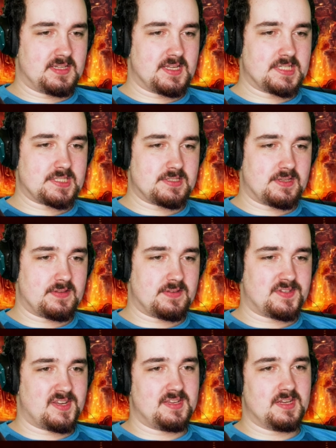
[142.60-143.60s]
let's,
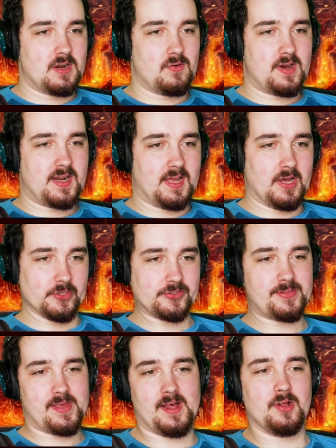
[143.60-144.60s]
uh, you know what?
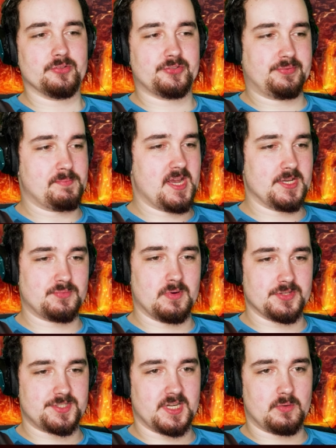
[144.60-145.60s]
Health, health. May as
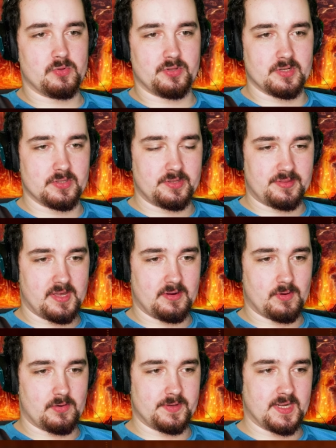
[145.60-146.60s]
well stick with a good
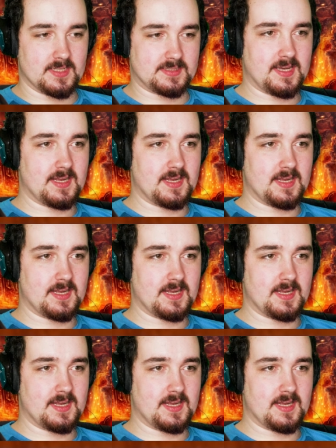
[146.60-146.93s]
thing while we got